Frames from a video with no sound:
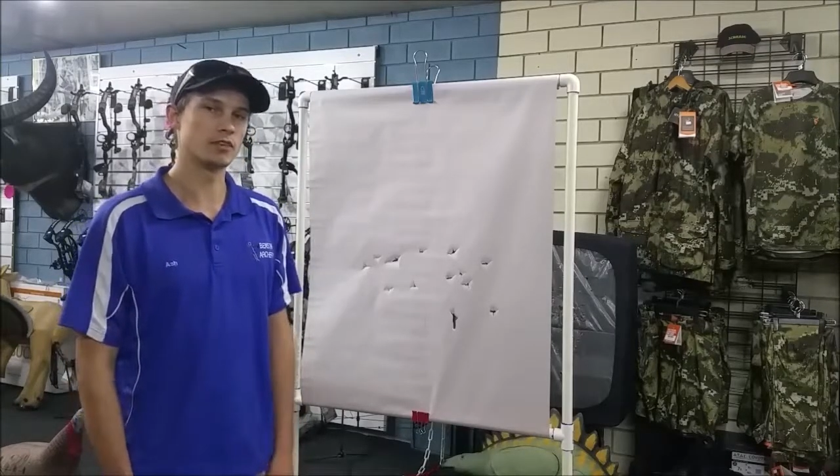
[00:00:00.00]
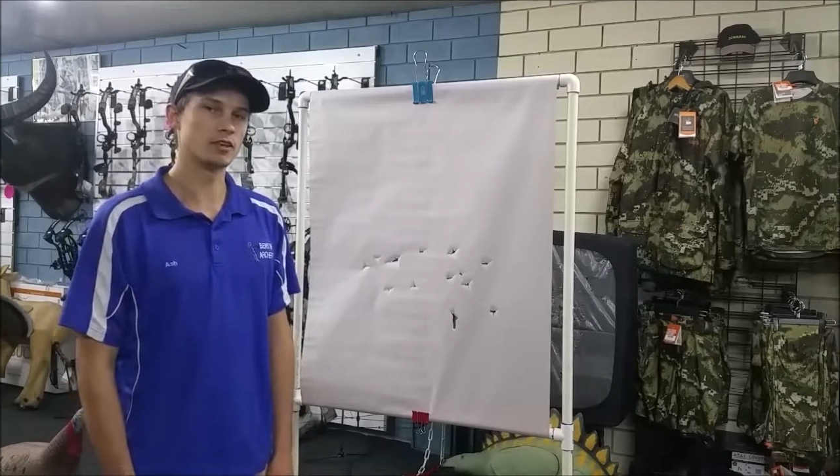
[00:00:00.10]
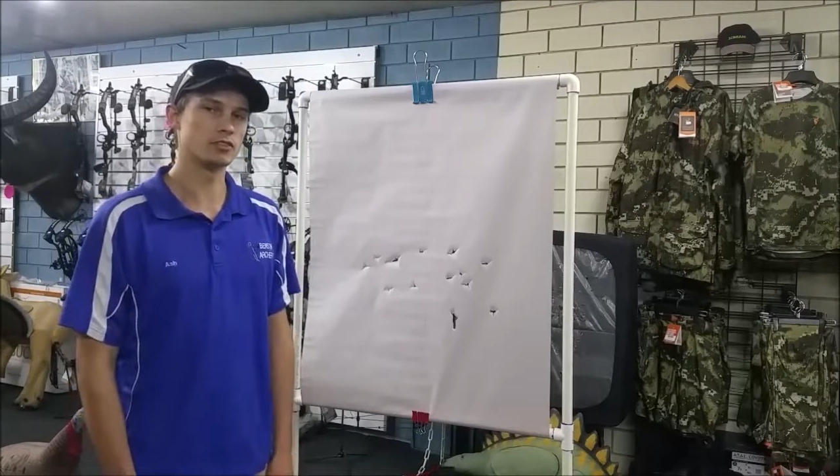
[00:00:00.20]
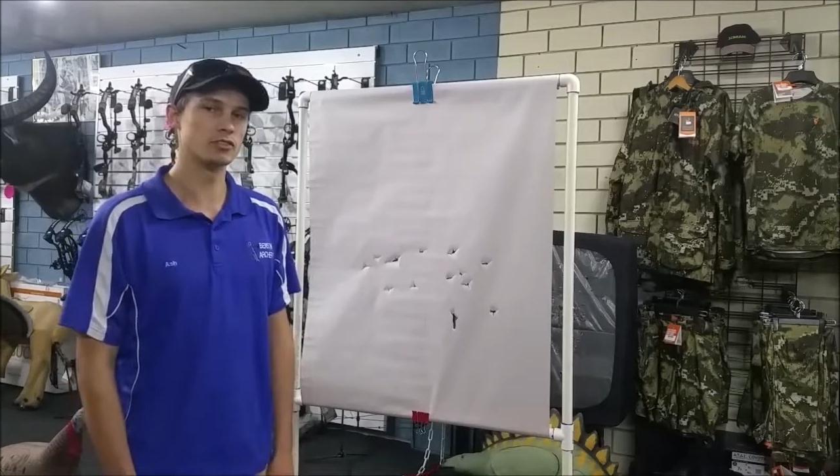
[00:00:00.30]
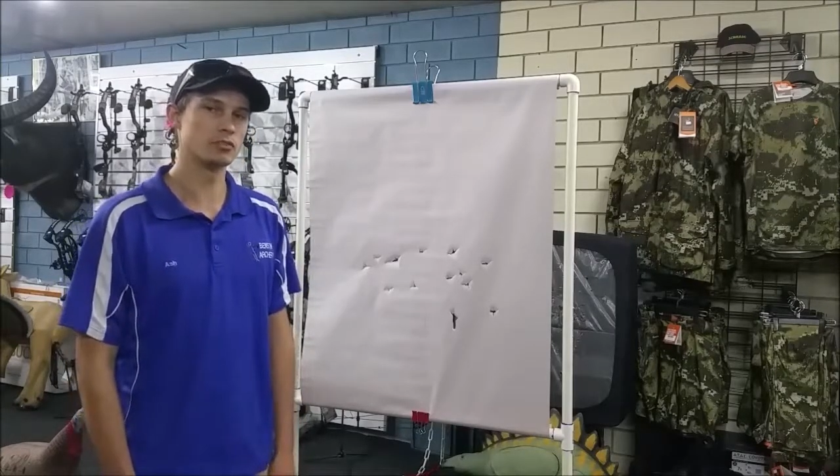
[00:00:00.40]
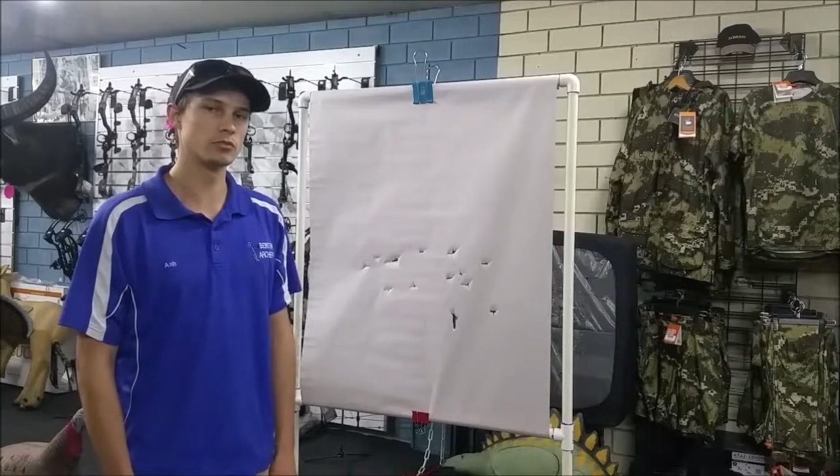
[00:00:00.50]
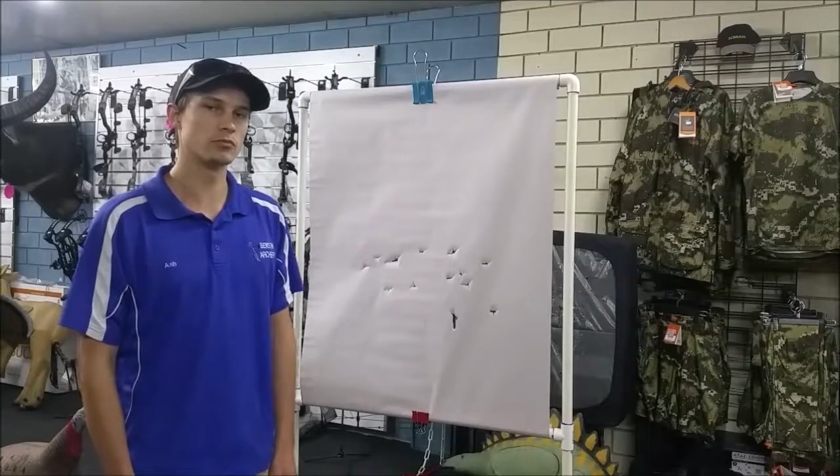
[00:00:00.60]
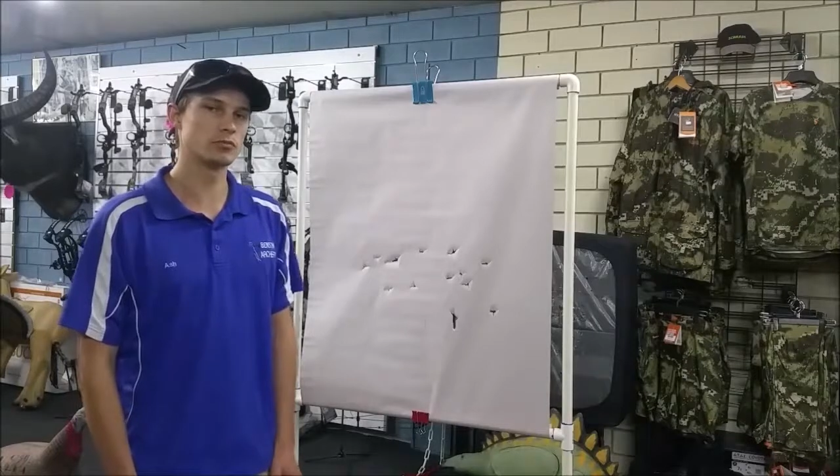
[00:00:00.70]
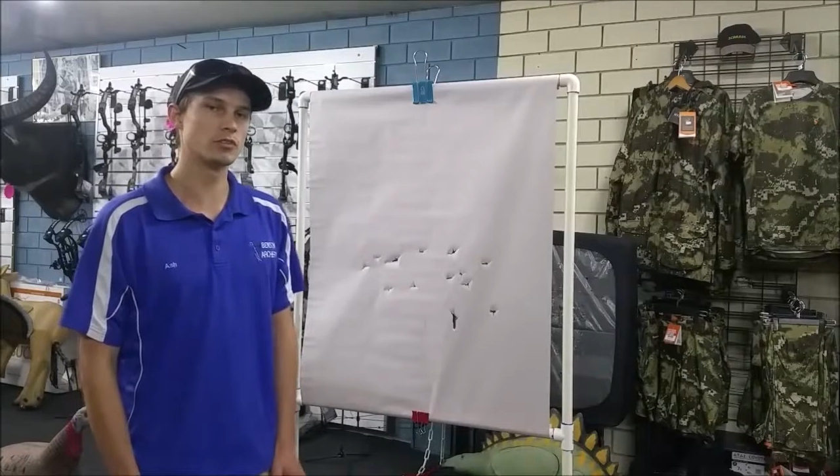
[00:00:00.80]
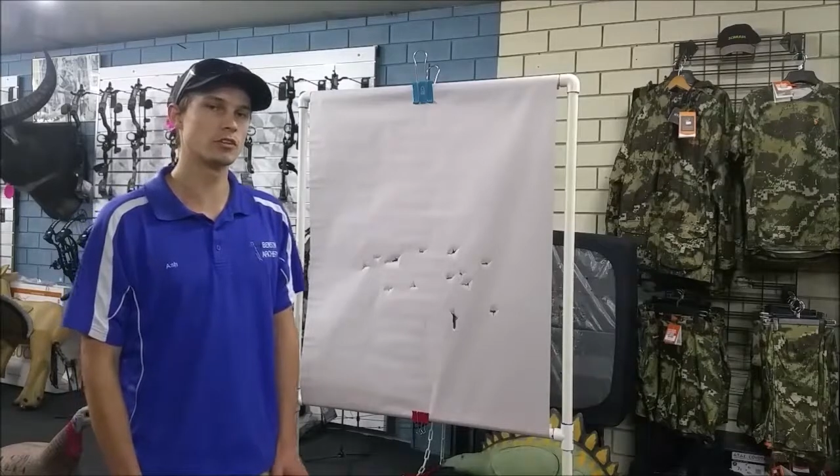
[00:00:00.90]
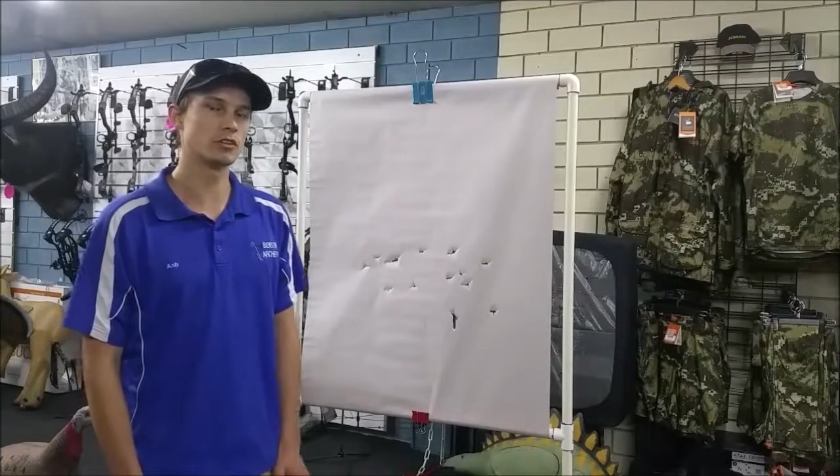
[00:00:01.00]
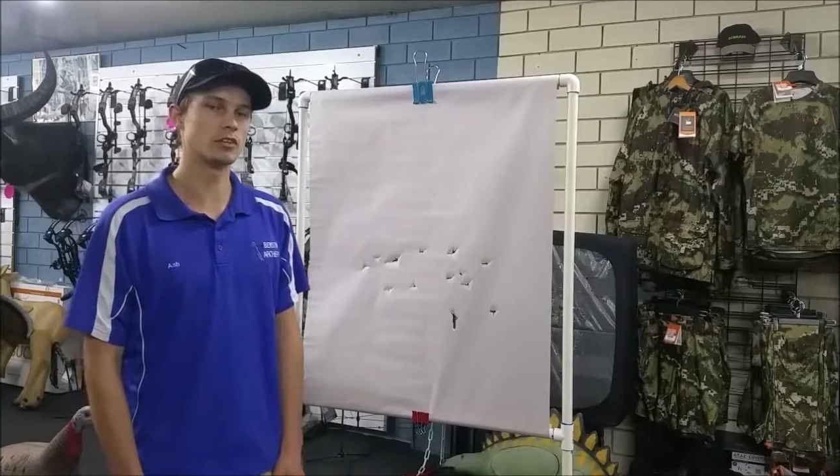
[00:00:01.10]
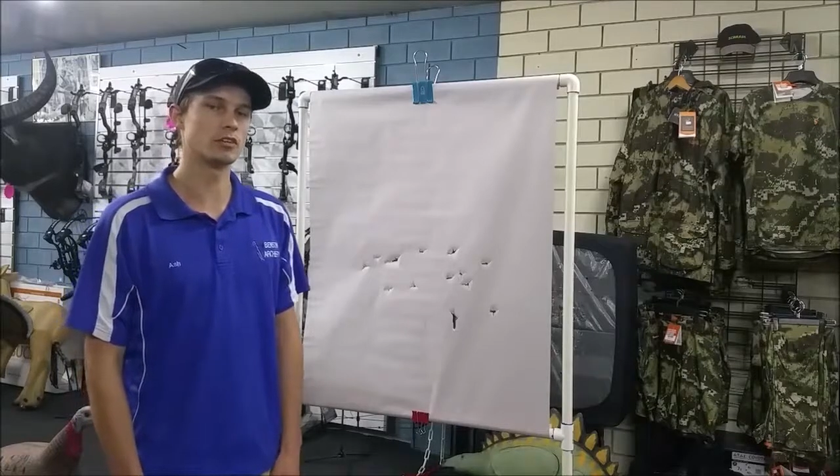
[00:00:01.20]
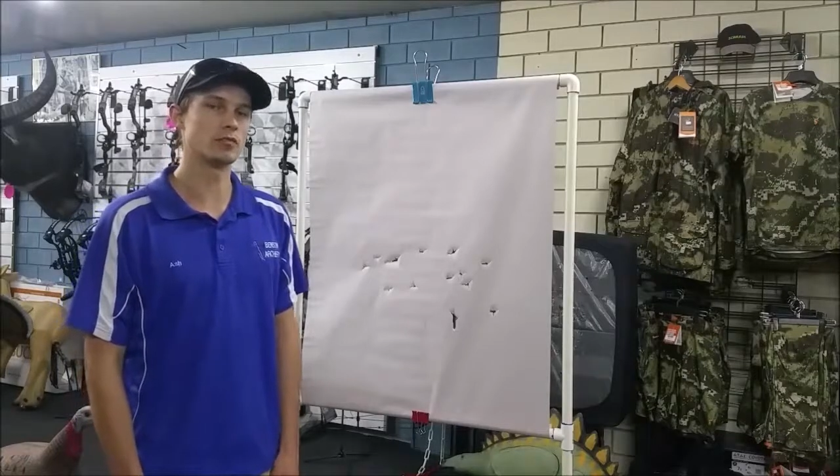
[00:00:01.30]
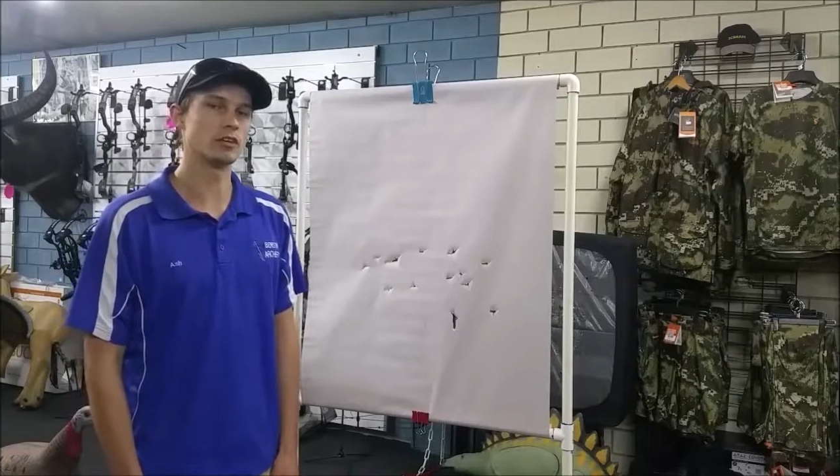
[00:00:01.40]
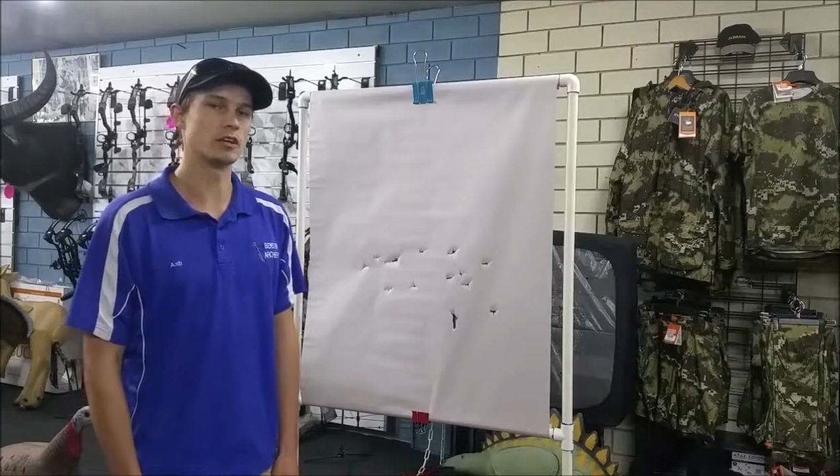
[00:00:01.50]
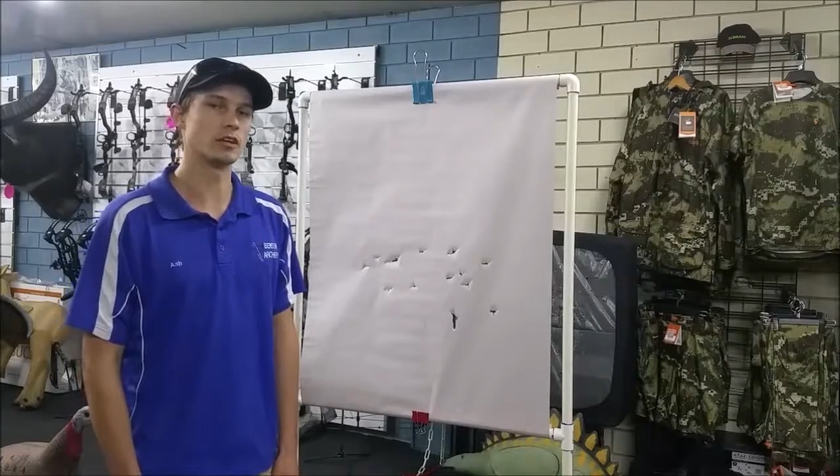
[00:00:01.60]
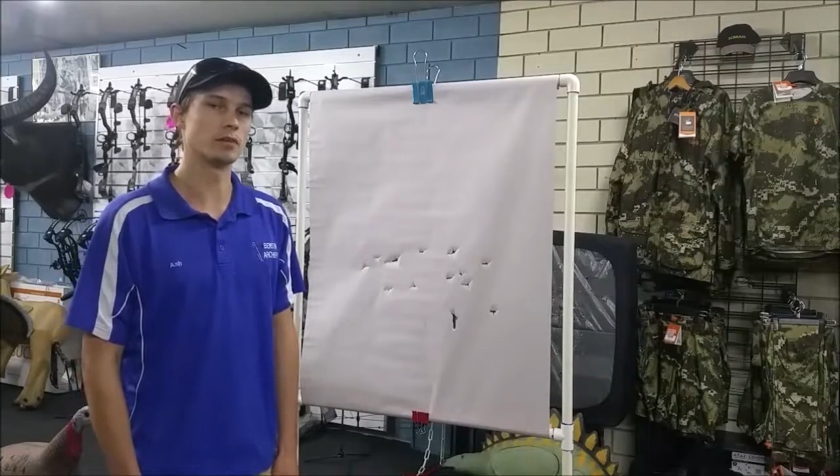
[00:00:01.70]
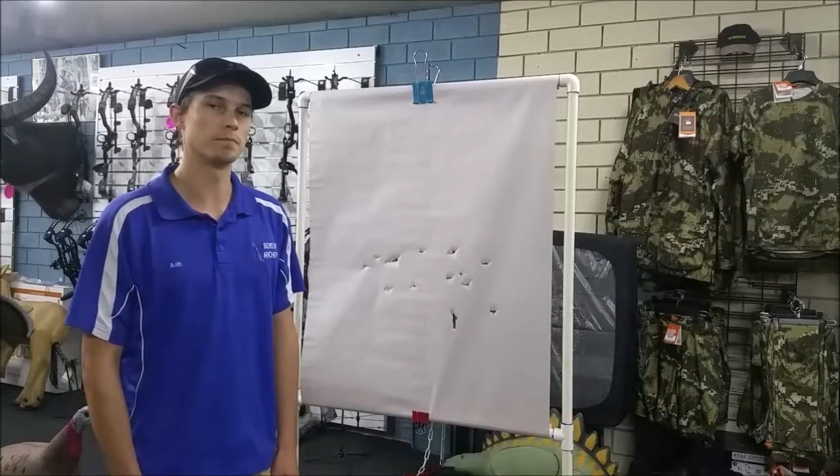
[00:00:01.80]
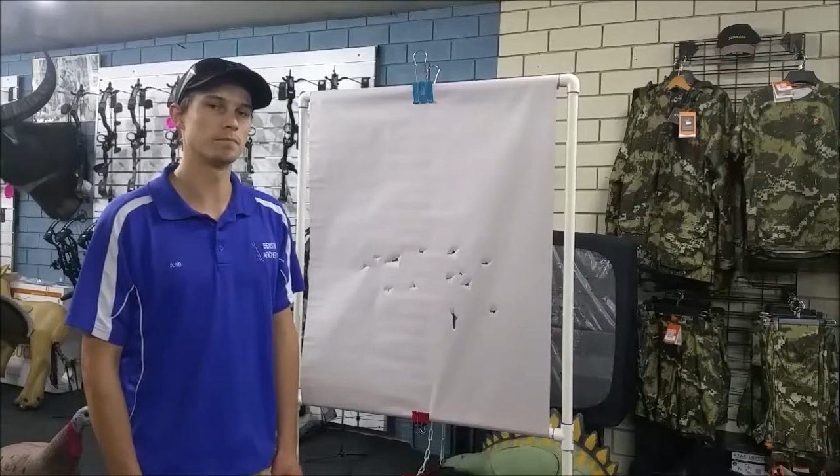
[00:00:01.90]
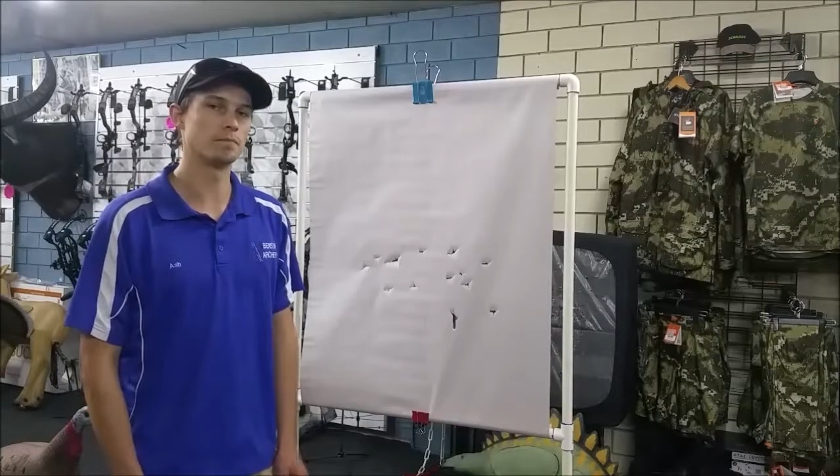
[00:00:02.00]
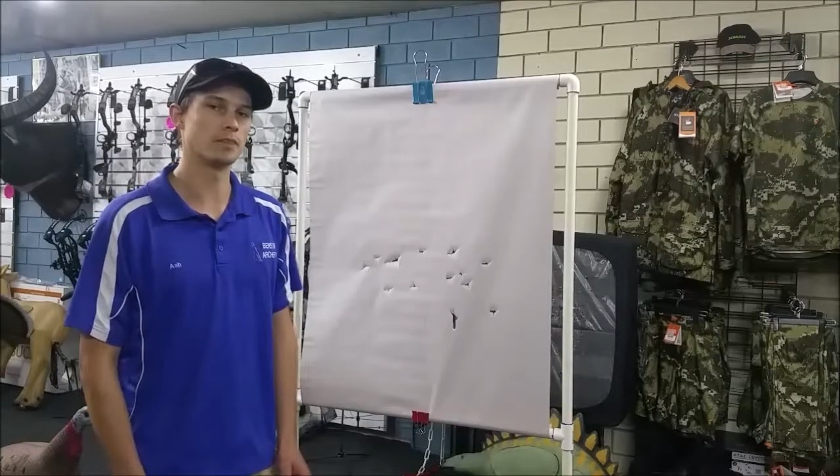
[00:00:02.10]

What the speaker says: that should clean everything up.